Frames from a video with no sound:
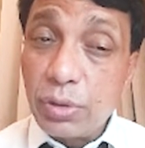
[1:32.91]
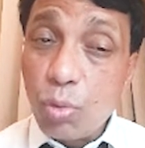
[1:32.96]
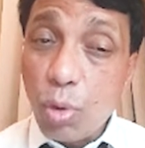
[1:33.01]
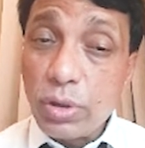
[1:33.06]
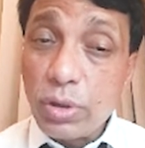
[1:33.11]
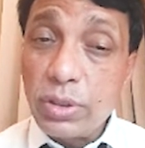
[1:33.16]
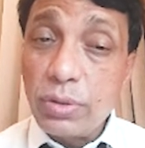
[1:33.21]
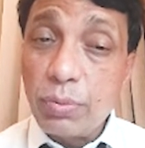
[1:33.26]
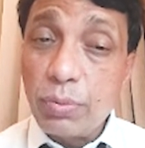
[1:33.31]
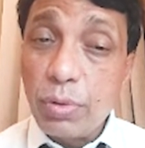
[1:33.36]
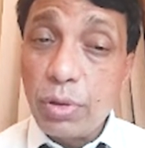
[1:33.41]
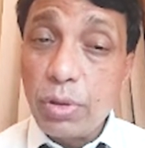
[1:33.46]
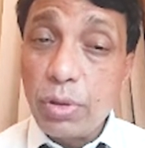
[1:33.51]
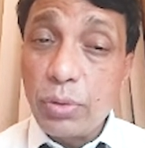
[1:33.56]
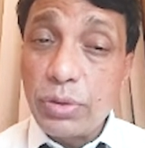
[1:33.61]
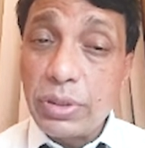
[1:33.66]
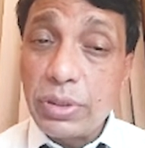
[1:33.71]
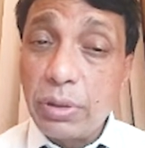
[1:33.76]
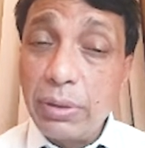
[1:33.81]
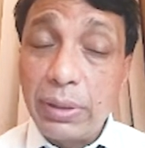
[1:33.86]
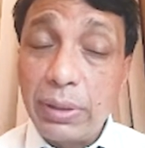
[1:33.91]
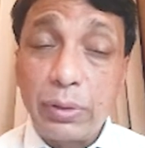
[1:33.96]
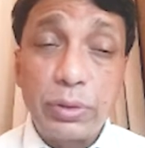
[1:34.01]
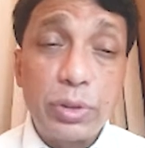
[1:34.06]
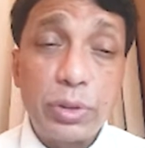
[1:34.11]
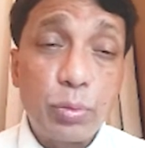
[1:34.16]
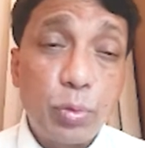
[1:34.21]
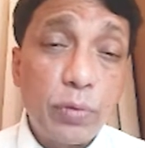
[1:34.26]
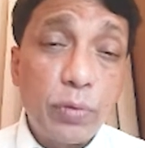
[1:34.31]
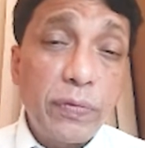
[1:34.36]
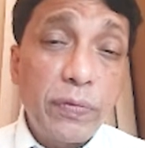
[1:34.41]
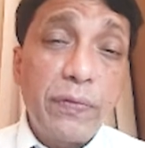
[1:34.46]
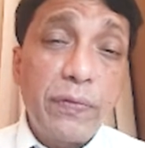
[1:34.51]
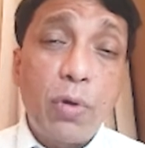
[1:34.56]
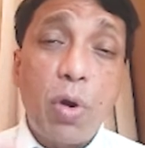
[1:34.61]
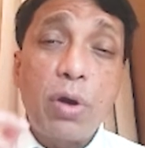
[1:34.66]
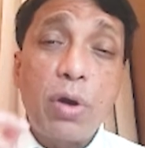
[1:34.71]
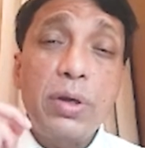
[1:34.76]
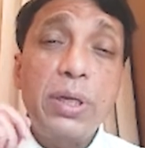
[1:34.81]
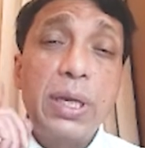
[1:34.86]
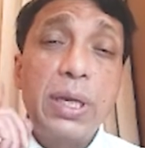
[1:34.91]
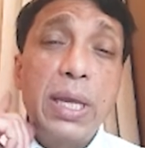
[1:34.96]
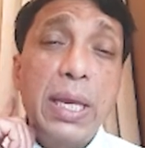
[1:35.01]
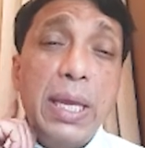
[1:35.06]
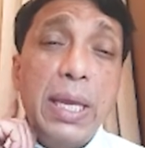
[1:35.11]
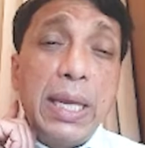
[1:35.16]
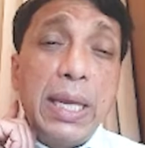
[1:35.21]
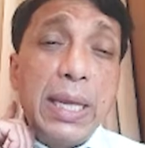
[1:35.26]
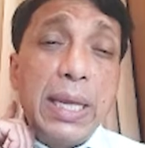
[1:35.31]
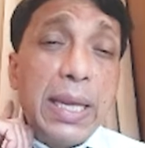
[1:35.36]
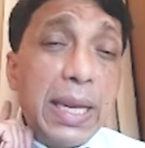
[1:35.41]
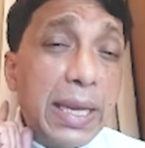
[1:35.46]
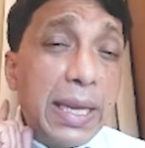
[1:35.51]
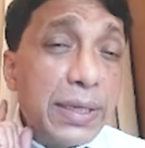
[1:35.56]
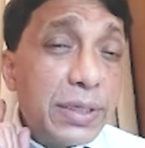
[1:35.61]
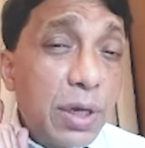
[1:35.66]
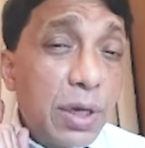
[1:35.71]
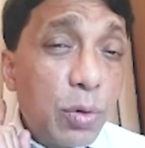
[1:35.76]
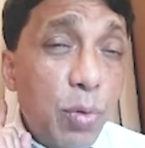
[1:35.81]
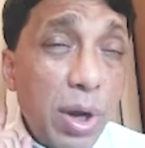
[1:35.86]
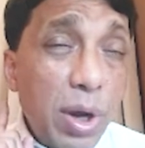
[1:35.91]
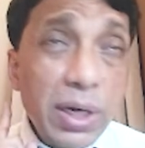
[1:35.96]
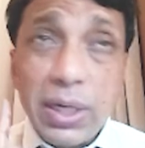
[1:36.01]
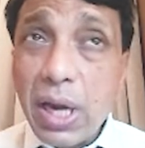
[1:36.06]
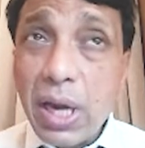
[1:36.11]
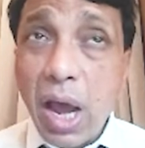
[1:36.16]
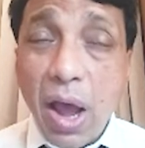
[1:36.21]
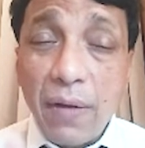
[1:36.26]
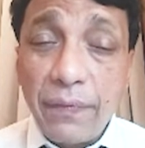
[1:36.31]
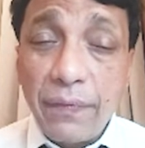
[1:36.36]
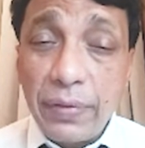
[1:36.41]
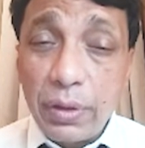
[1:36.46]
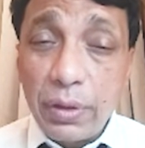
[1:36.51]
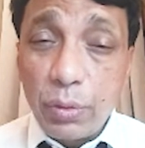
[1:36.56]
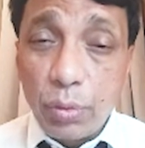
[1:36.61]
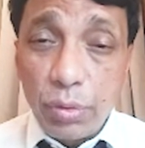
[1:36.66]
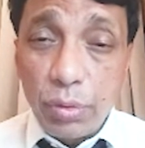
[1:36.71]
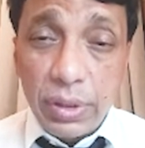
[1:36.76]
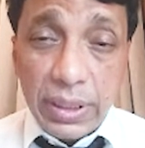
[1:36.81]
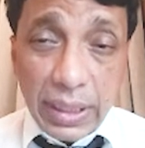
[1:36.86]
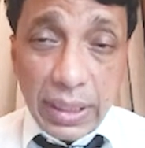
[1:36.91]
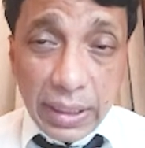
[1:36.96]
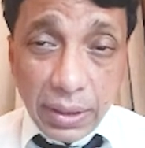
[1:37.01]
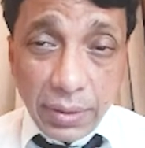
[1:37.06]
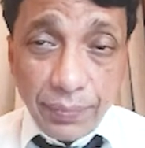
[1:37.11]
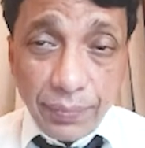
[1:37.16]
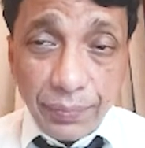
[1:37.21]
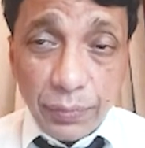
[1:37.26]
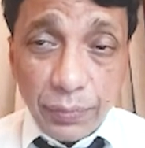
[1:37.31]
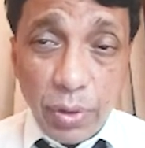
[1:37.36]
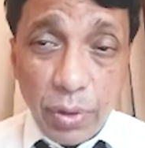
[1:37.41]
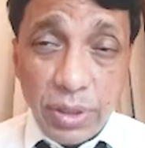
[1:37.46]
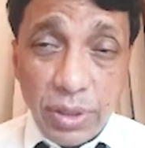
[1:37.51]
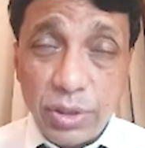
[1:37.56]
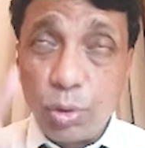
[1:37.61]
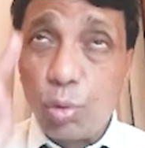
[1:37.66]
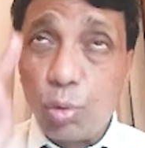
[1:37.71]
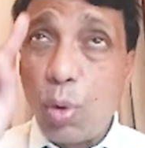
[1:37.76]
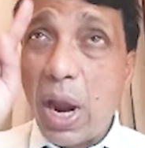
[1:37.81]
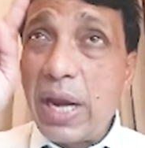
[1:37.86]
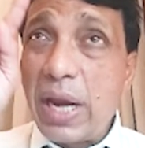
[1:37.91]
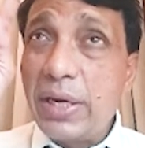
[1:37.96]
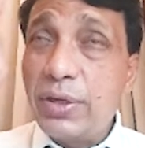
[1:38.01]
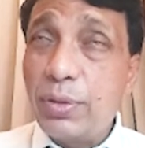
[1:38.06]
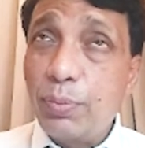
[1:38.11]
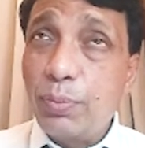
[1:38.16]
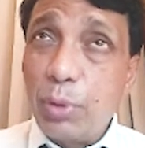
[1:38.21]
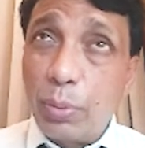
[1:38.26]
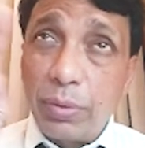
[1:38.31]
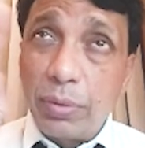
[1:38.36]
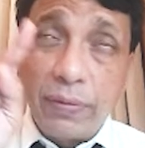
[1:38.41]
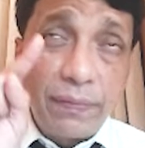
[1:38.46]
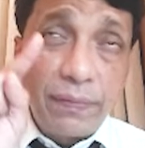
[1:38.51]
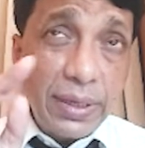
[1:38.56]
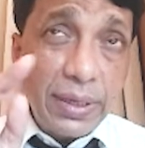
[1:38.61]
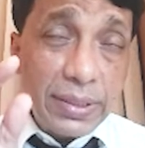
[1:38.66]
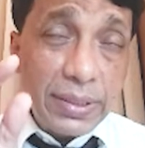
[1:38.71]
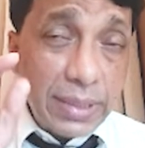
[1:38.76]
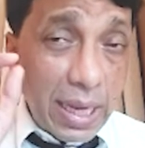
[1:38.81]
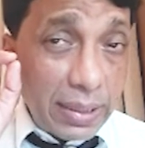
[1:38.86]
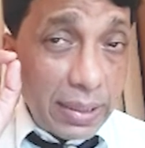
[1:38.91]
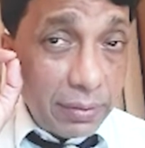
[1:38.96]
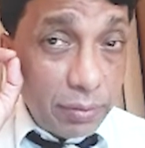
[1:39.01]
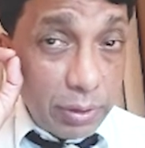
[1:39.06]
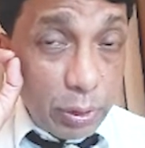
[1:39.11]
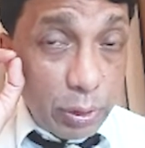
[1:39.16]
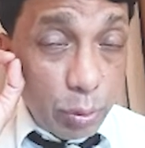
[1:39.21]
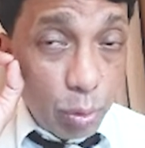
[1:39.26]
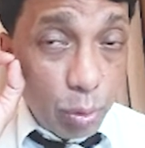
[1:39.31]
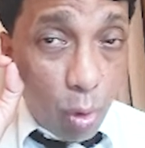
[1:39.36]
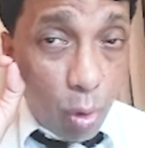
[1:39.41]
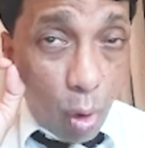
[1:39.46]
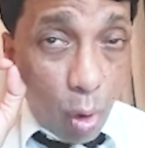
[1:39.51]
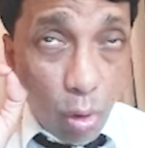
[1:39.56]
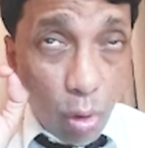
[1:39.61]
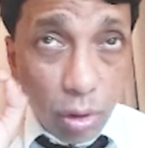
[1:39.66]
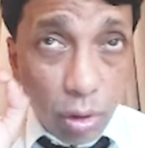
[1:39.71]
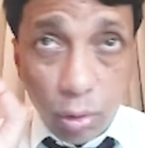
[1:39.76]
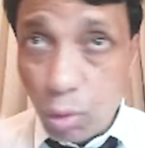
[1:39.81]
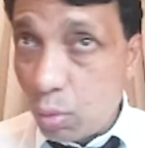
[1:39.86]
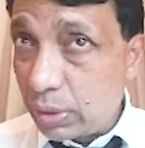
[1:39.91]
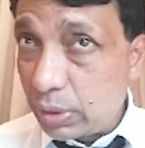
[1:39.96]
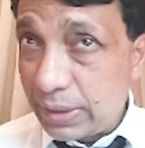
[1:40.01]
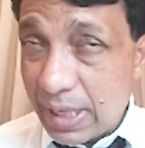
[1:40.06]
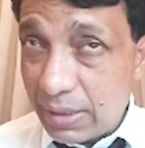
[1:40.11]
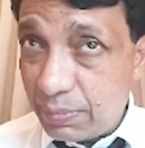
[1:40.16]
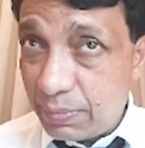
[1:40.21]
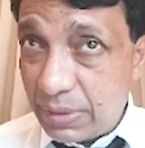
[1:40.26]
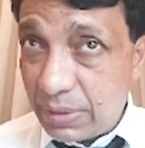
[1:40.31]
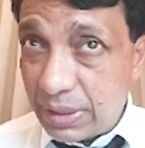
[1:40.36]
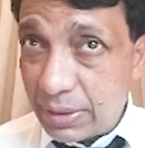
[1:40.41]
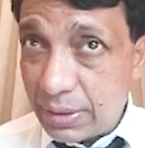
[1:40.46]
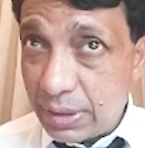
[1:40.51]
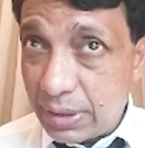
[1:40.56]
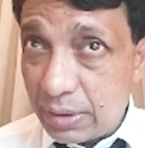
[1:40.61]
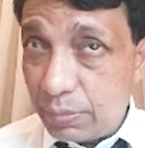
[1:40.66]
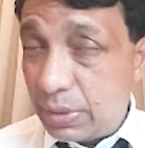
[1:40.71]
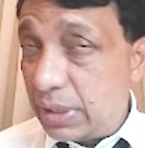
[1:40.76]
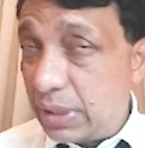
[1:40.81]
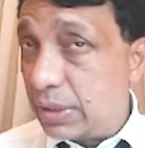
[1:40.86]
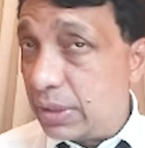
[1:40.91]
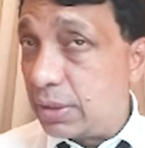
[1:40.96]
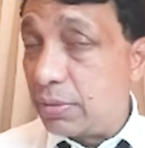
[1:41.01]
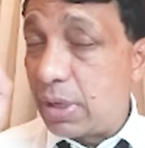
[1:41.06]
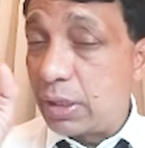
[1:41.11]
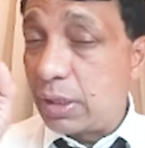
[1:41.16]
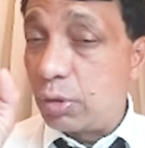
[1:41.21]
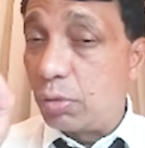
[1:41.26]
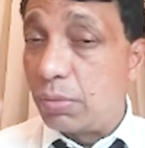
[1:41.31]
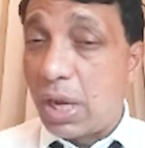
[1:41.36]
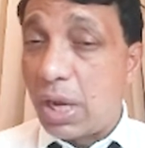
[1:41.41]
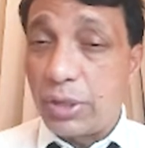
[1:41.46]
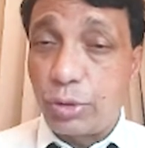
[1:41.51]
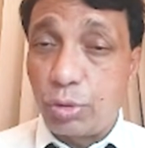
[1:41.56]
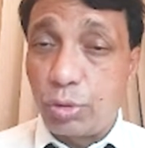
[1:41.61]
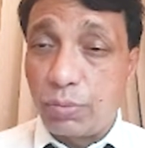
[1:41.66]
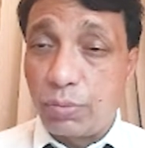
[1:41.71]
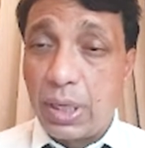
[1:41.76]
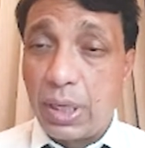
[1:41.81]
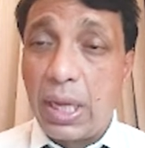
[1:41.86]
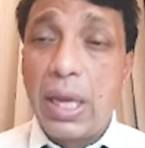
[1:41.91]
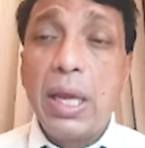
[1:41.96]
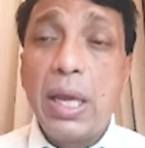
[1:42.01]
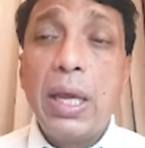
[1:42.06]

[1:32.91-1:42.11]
What is the prognosis? Now look at this. What we've got is a 1.5 year old kid who has a white pupillary reflex, and you all know what that means. It means a retinoblastoma.